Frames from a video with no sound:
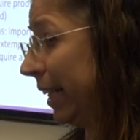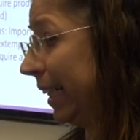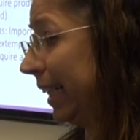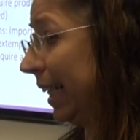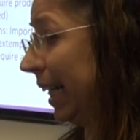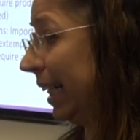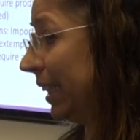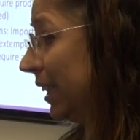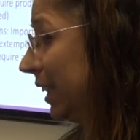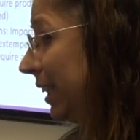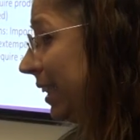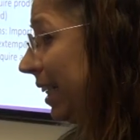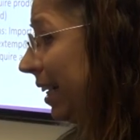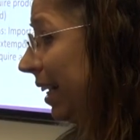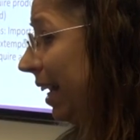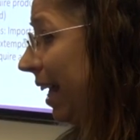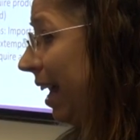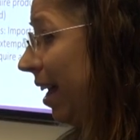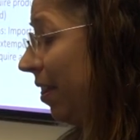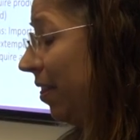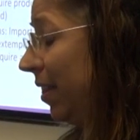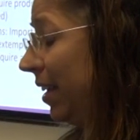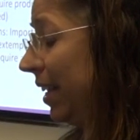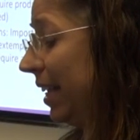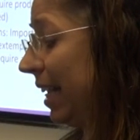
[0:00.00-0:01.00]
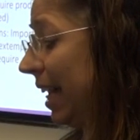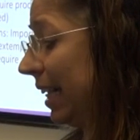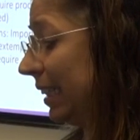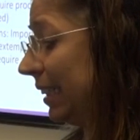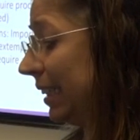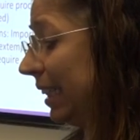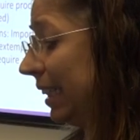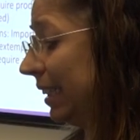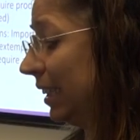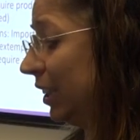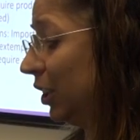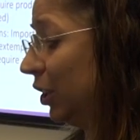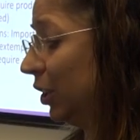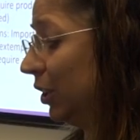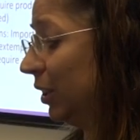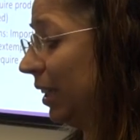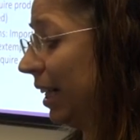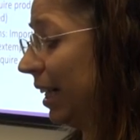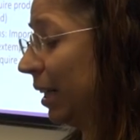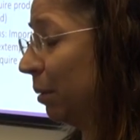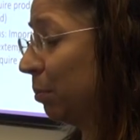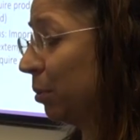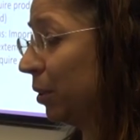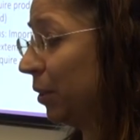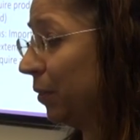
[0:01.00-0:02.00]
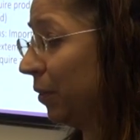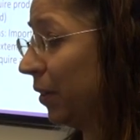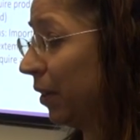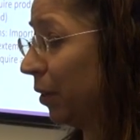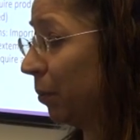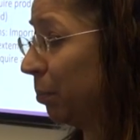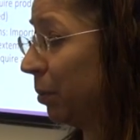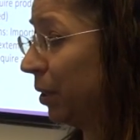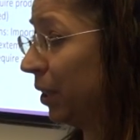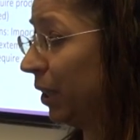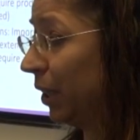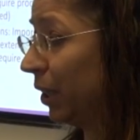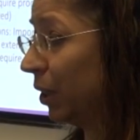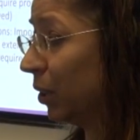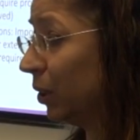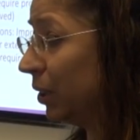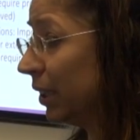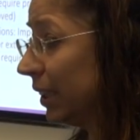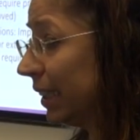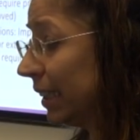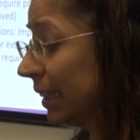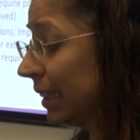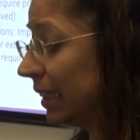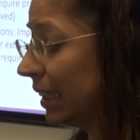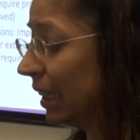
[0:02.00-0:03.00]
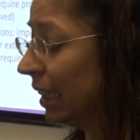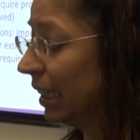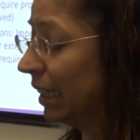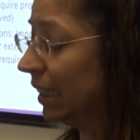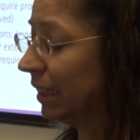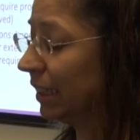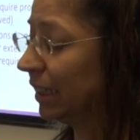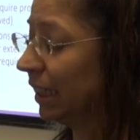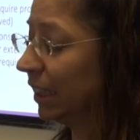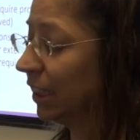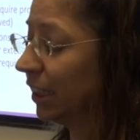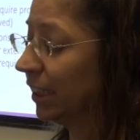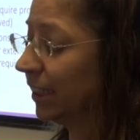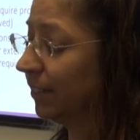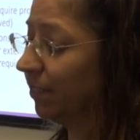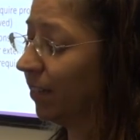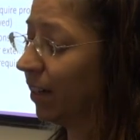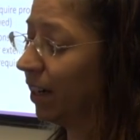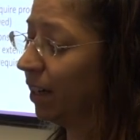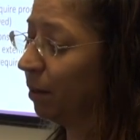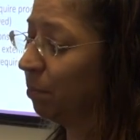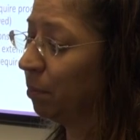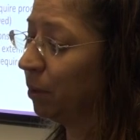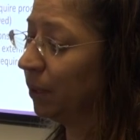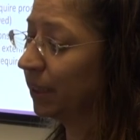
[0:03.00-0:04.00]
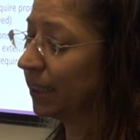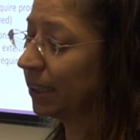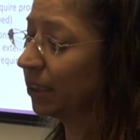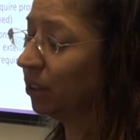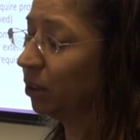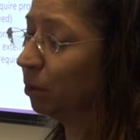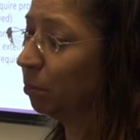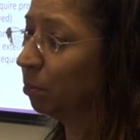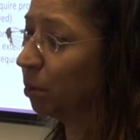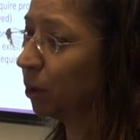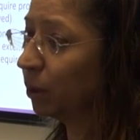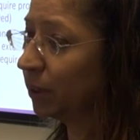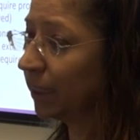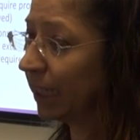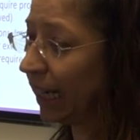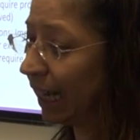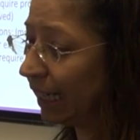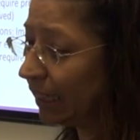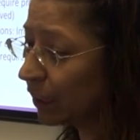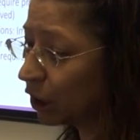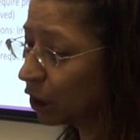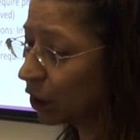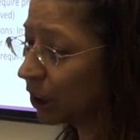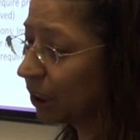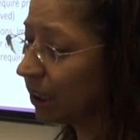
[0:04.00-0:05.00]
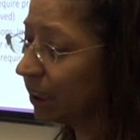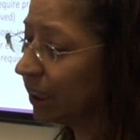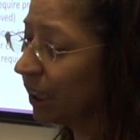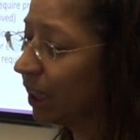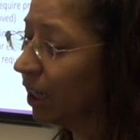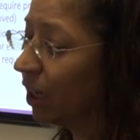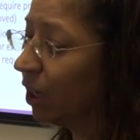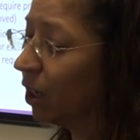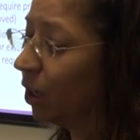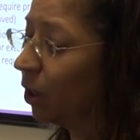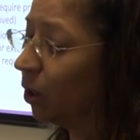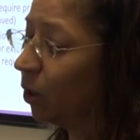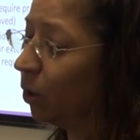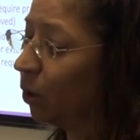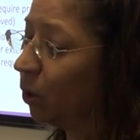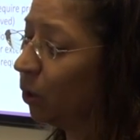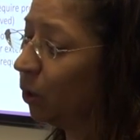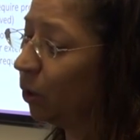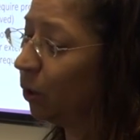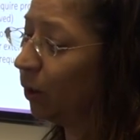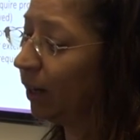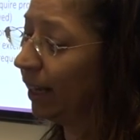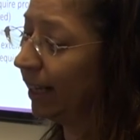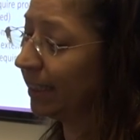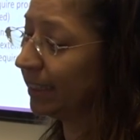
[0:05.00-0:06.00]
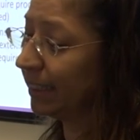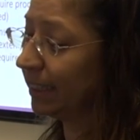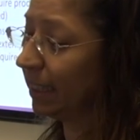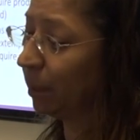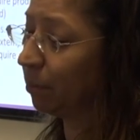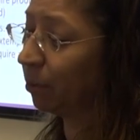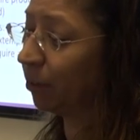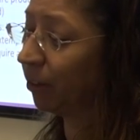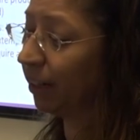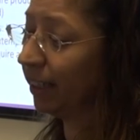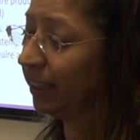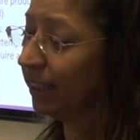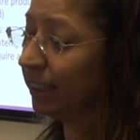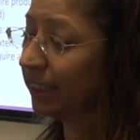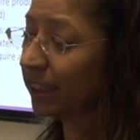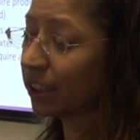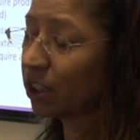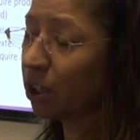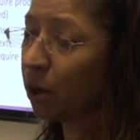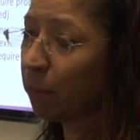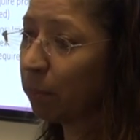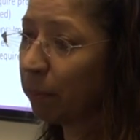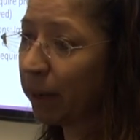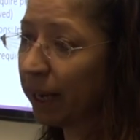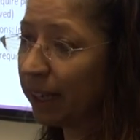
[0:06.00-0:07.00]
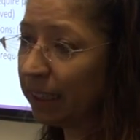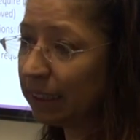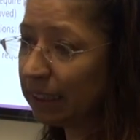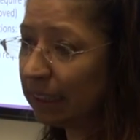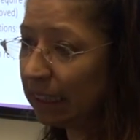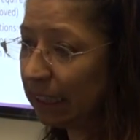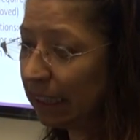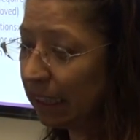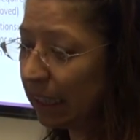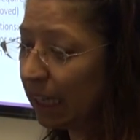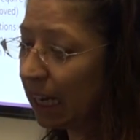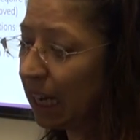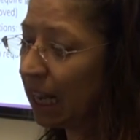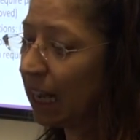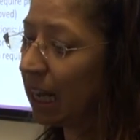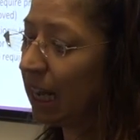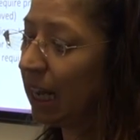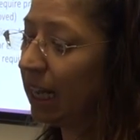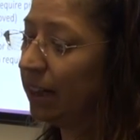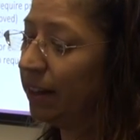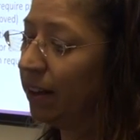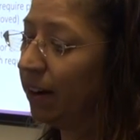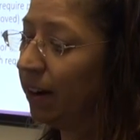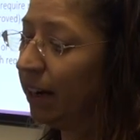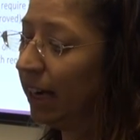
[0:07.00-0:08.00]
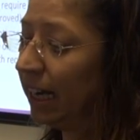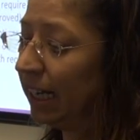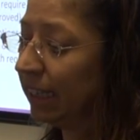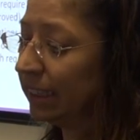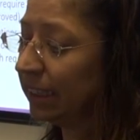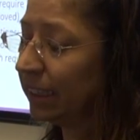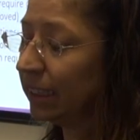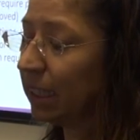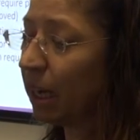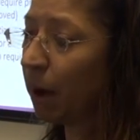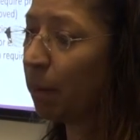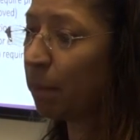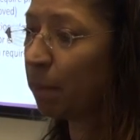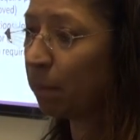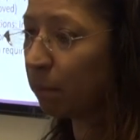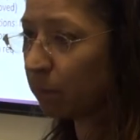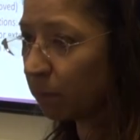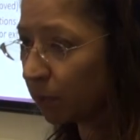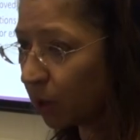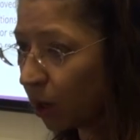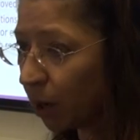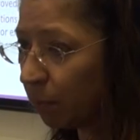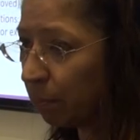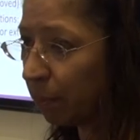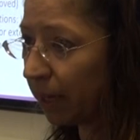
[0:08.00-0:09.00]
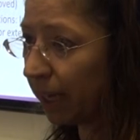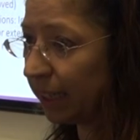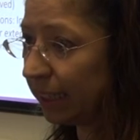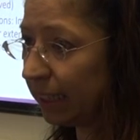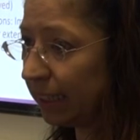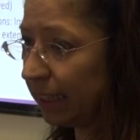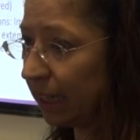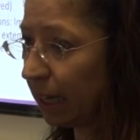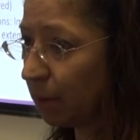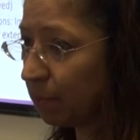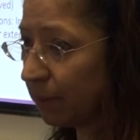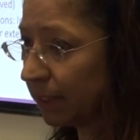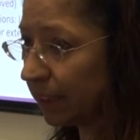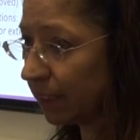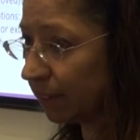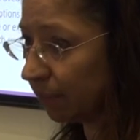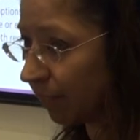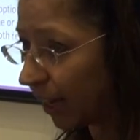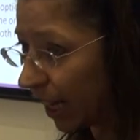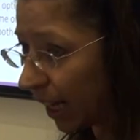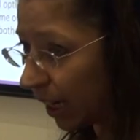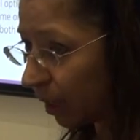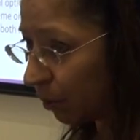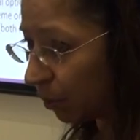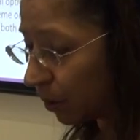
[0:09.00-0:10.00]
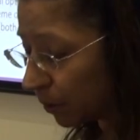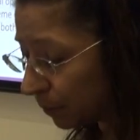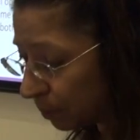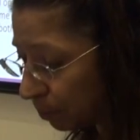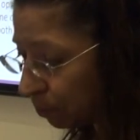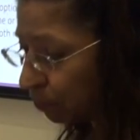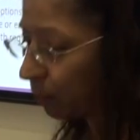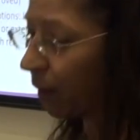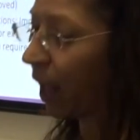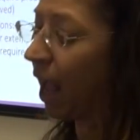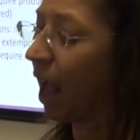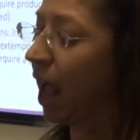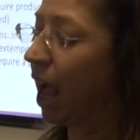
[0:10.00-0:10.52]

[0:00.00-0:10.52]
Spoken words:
regulations that allow the access to unapproved therapeutic goods, such as via personal importation or extemporaneous compounding, and there are some compounding chemists available.